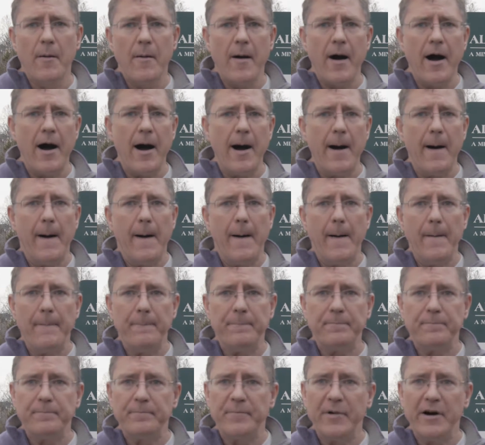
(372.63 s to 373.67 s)

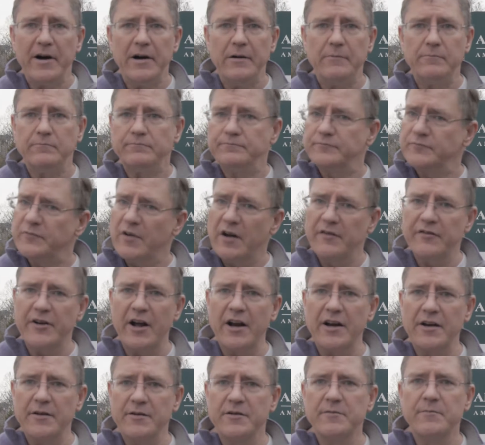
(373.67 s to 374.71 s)
um, but I've got
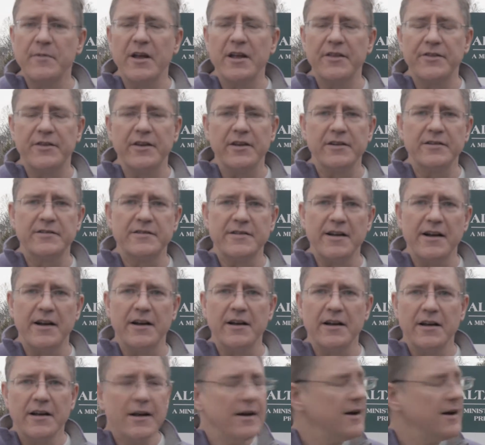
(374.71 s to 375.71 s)
to admit that uh,